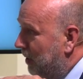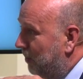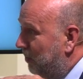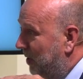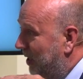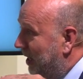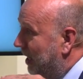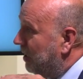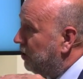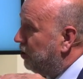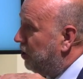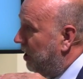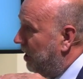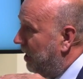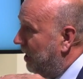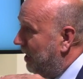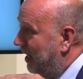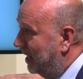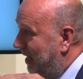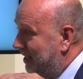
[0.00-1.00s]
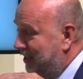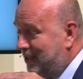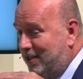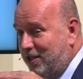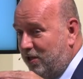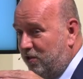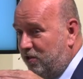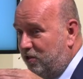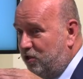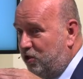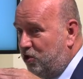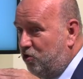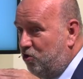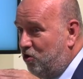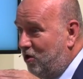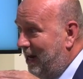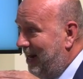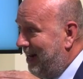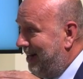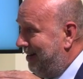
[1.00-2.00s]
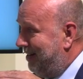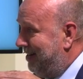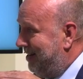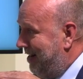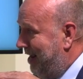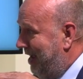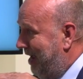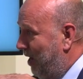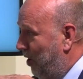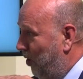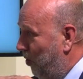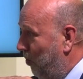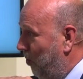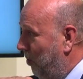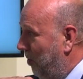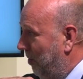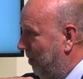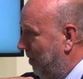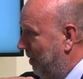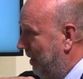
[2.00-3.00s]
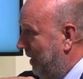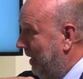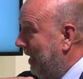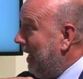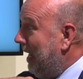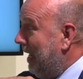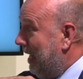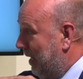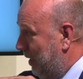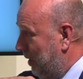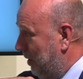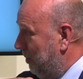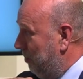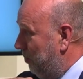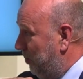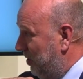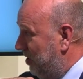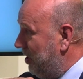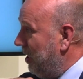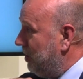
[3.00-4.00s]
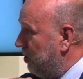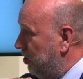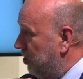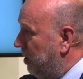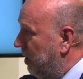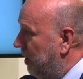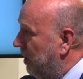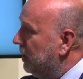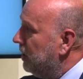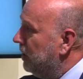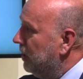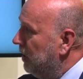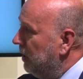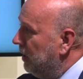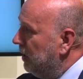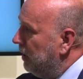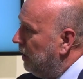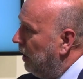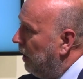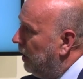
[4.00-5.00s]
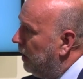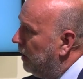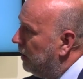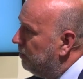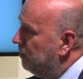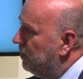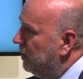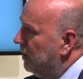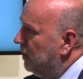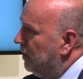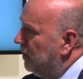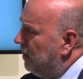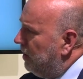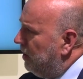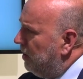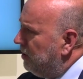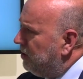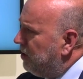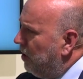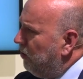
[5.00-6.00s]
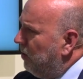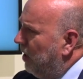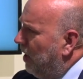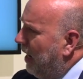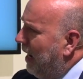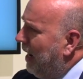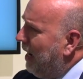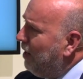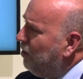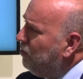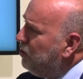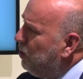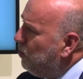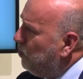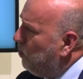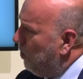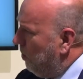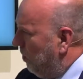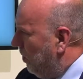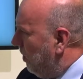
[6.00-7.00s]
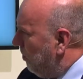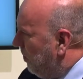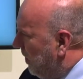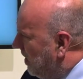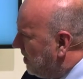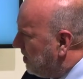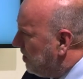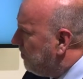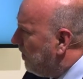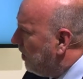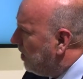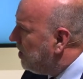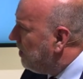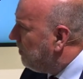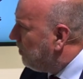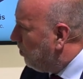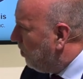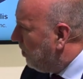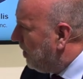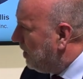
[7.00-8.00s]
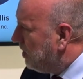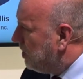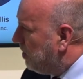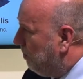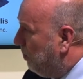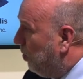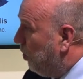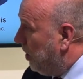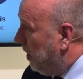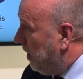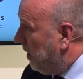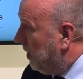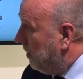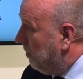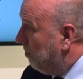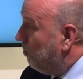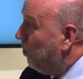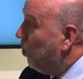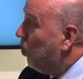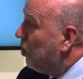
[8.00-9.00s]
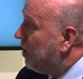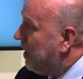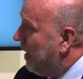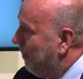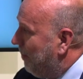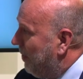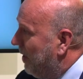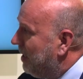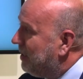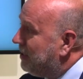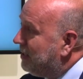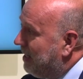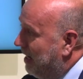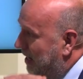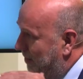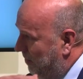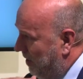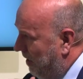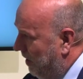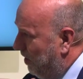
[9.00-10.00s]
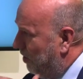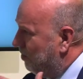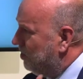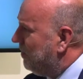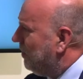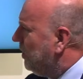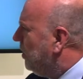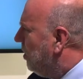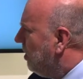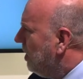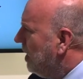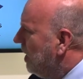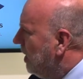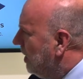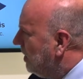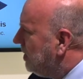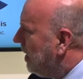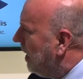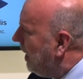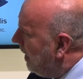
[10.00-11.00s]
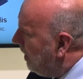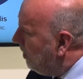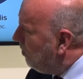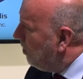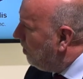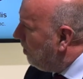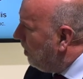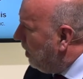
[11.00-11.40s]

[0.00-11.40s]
but actually it's going to strand now here potentially. So how do you, because it's very difficult then to put in more capex, keep that loan to, you know, so how,